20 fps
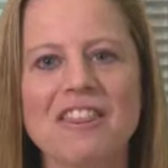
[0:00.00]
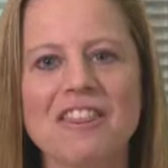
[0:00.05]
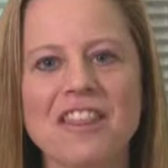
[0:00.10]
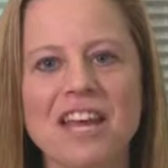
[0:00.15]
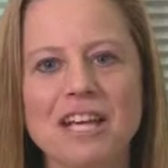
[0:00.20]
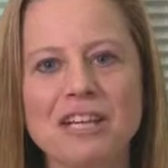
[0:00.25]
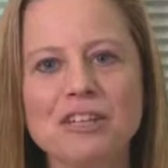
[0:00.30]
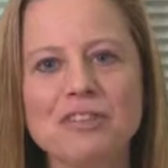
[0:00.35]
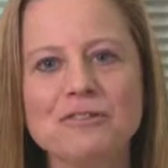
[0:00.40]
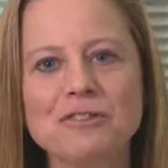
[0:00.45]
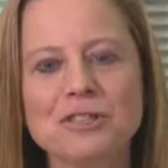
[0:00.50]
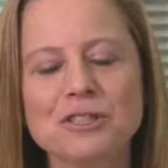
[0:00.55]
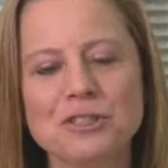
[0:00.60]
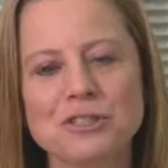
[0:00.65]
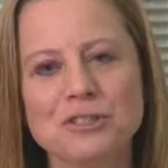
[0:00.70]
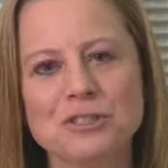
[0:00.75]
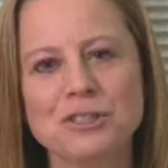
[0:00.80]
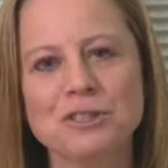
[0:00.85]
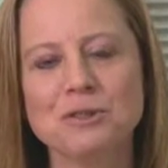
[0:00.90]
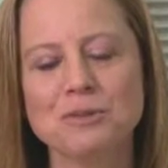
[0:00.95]
Thank you for
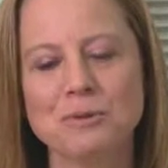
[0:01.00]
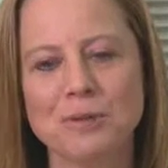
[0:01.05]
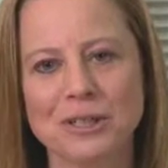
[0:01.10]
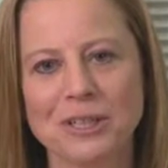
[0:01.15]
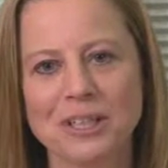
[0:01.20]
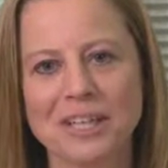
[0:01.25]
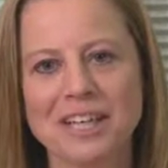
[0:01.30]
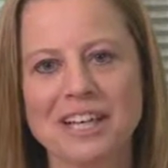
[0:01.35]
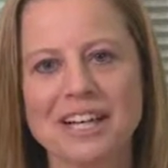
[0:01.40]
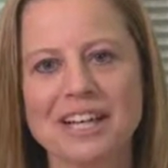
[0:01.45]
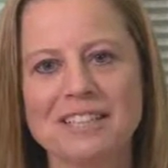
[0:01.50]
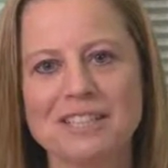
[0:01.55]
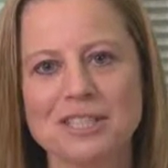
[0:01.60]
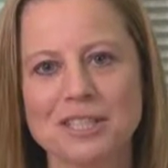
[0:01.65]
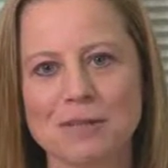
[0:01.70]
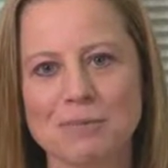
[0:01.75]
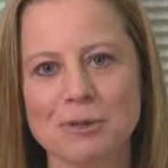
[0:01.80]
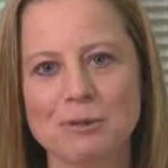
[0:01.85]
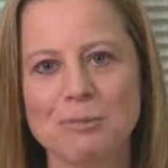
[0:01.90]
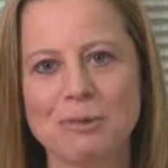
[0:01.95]
choosing to work at
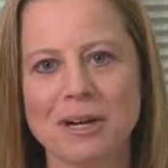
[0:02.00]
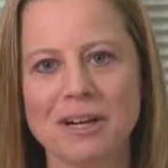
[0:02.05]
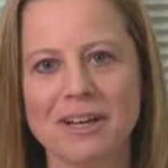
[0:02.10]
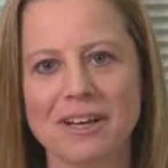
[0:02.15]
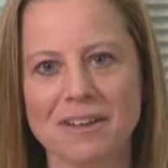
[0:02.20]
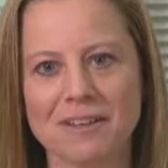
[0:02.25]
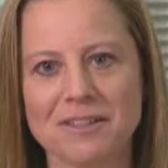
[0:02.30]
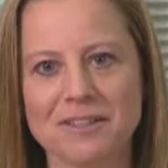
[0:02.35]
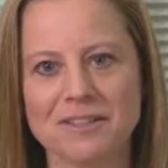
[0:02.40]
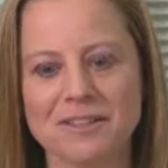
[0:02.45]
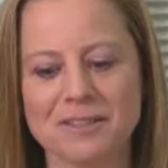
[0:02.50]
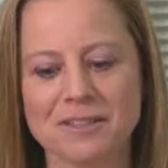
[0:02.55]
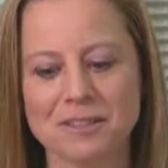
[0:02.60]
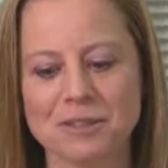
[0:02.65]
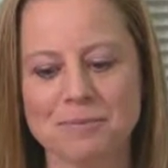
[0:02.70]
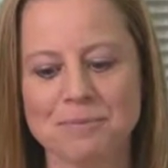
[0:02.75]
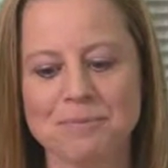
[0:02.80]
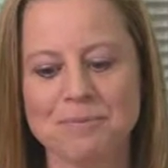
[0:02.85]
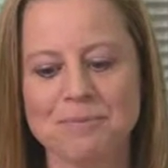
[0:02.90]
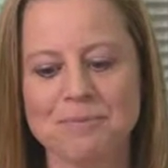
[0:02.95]
Sheppard Pratt Health
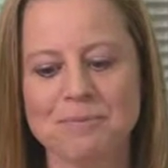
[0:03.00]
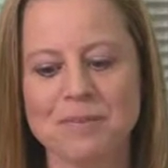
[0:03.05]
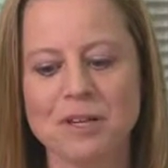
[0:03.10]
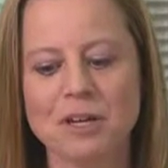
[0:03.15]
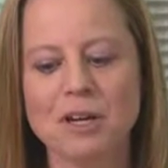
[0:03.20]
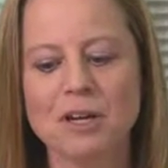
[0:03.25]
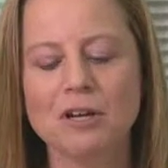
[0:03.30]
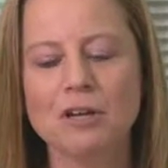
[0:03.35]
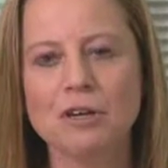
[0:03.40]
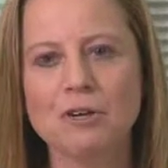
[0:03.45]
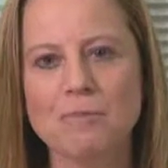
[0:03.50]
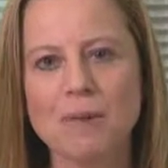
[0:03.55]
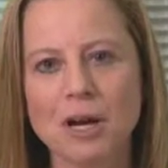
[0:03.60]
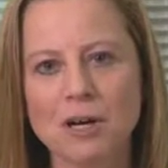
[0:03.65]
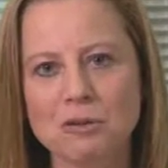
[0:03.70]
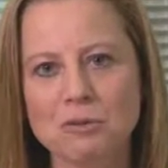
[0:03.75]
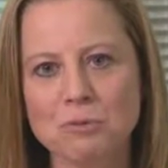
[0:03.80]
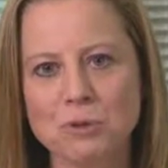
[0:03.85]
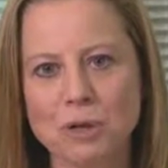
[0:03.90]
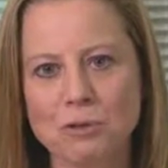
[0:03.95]
System. No
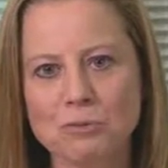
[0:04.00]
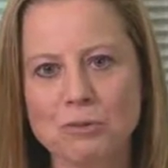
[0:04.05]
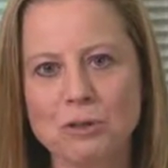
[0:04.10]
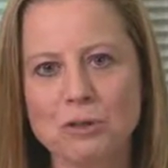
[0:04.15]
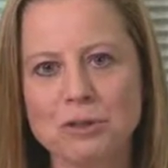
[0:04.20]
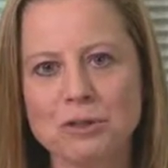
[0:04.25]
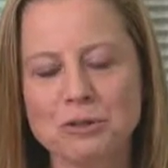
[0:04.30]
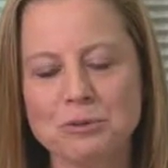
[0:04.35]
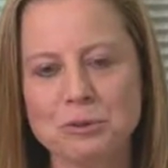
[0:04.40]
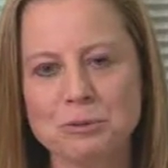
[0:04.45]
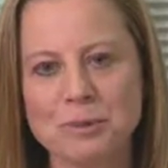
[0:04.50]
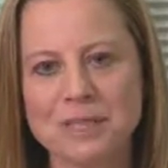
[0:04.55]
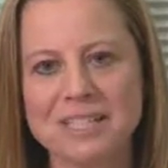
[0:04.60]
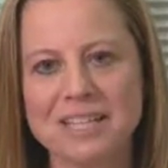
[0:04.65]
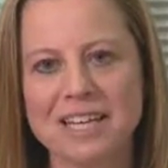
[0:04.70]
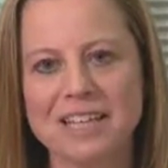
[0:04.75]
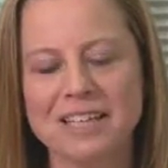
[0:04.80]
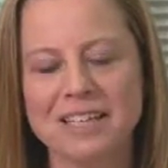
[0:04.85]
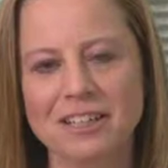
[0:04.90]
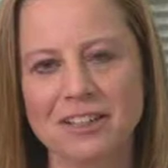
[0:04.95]
matter what role you will be
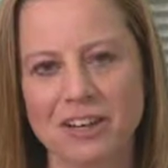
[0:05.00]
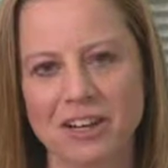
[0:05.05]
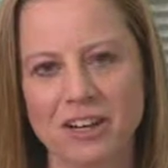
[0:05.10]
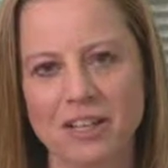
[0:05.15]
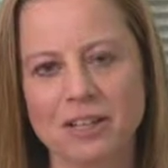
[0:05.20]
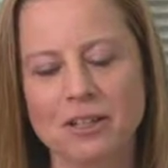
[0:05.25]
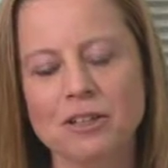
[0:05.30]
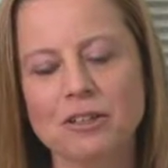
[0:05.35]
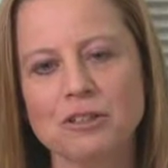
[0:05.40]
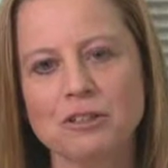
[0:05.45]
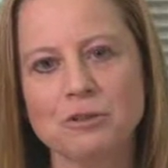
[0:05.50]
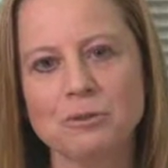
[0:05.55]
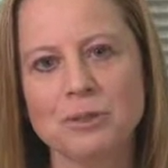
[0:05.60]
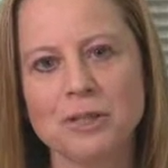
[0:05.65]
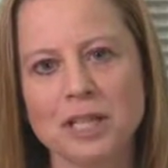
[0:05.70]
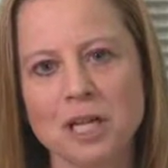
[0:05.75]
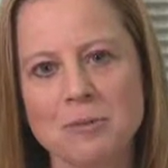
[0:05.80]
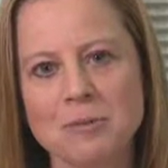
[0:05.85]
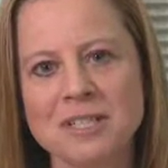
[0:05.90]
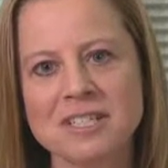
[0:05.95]
taking on, you will
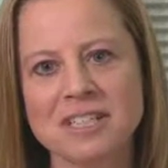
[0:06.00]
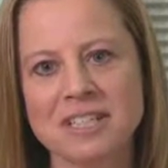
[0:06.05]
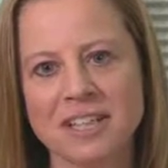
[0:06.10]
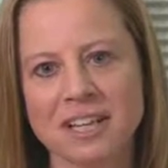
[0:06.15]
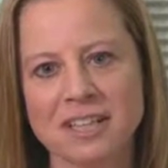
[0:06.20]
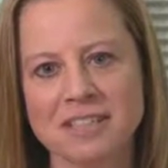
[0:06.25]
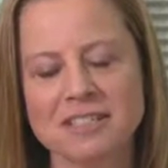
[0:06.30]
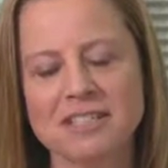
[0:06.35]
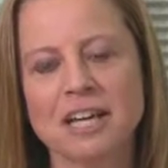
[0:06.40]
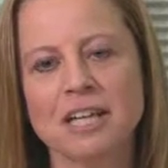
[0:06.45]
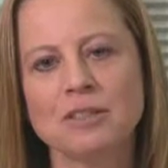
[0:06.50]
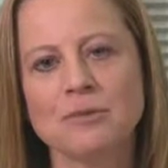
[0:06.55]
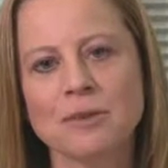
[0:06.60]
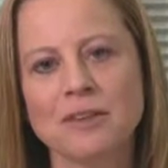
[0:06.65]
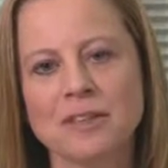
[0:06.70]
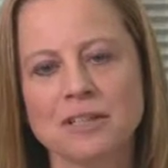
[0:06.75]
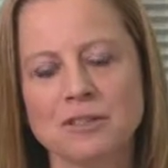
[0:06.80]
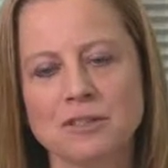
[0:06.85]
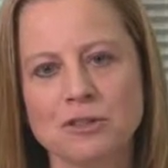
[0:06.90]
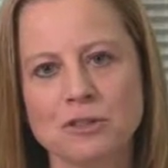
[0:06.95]
come into contact
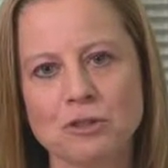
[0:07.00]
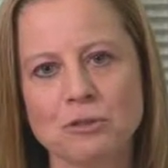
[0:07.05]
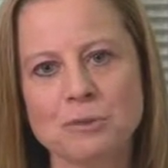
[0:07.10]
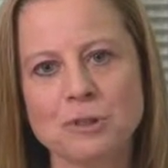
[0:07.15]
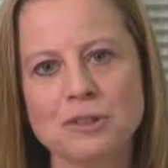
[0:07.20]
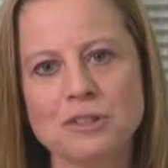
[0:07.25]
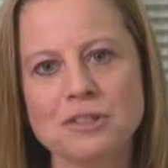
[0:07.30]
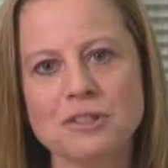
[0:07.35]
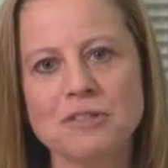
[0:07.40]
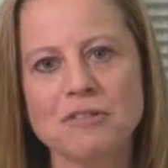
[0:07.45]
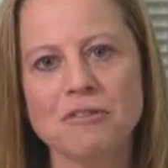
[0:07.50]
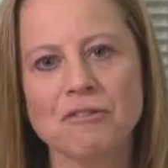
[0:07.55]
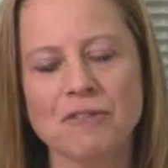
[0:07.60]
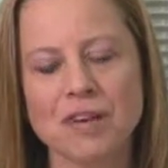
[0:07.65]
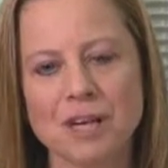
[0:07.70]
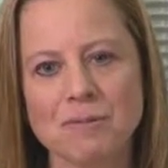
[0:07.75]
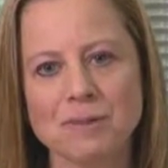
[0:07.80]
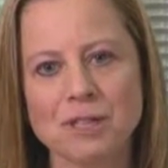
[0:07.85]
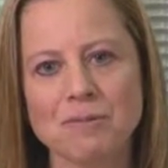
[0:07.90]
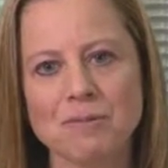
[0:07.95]
with consumers,
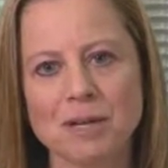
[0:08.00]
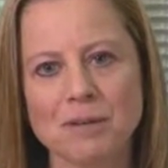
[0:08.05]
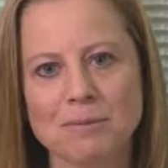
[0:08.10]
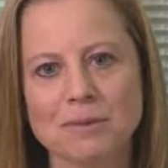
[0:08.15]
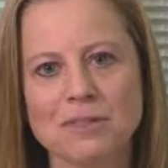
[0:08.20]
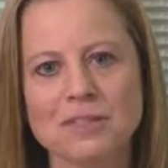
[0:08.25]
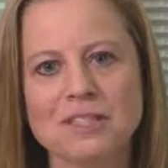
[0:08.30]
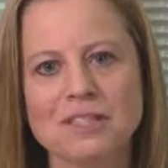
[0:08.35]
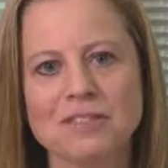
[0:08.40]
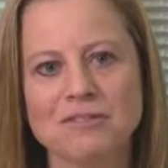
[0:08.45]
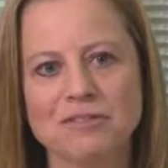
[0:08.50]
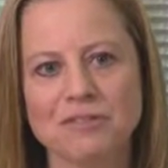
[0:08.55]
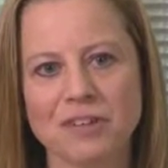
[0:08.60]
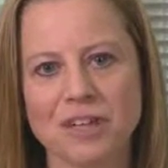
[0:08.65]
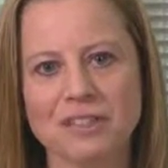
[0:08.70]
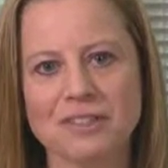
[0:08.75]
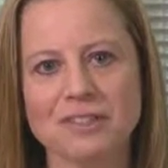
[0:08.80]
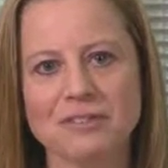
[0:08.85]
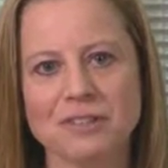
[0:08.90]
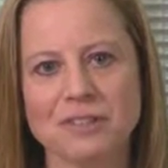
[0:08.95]
family members, and
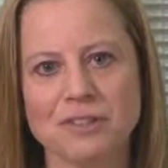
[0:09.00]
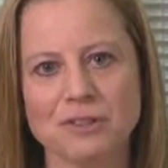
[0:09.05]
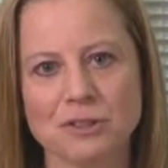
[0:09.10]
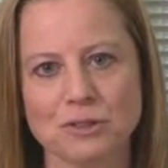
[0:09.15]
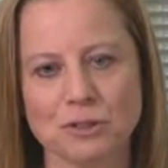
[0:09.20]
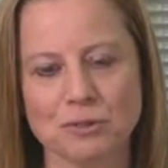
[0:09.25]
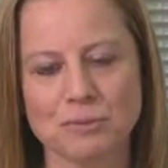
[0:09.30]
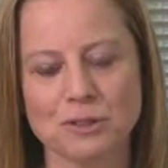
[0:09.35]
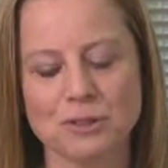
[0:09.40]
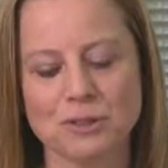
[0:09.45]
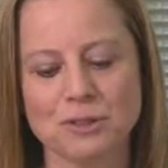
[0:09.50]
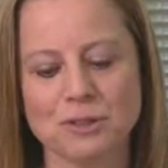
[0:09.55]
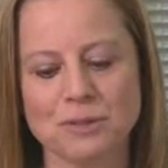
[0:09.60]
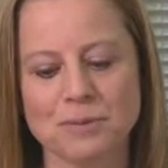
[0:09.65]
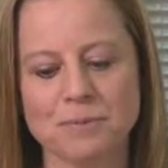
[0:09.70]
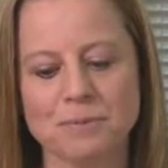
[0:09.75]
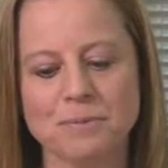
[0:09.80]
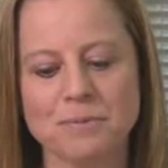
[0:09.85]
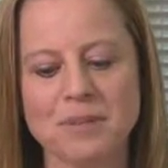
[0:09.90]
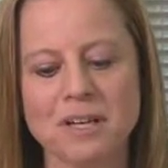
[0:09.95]
friends of consumers.